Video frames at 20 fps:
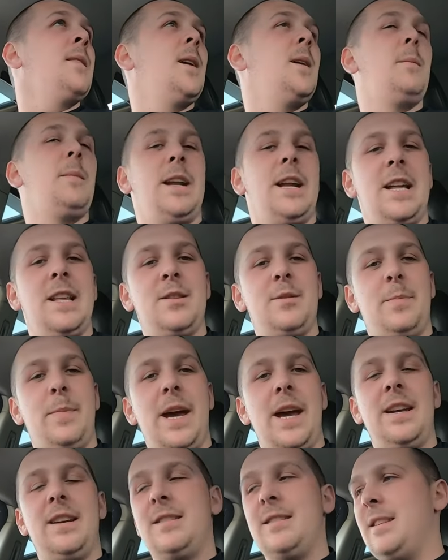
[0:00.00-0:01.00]
my nan's
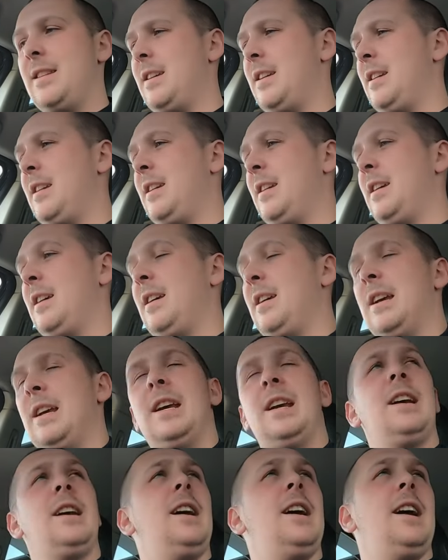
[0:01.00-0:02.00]
based.
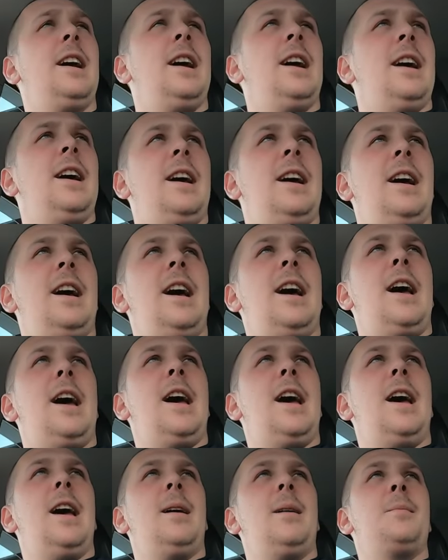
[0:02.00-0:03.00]

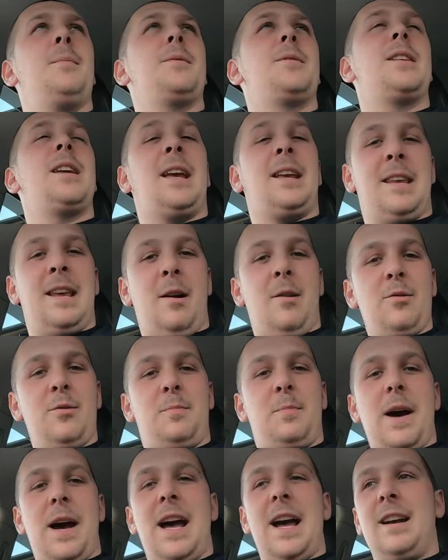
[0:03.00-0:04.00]
6 hours
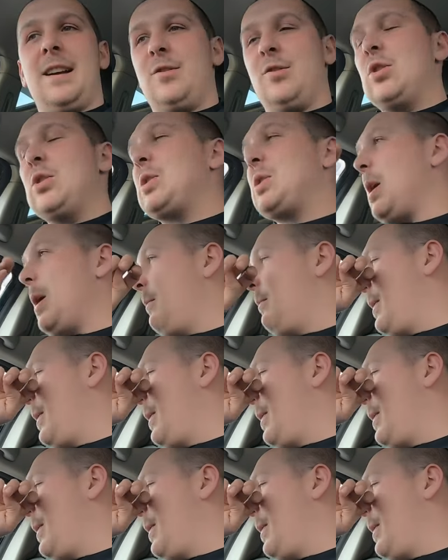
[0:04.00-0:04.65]
back, just got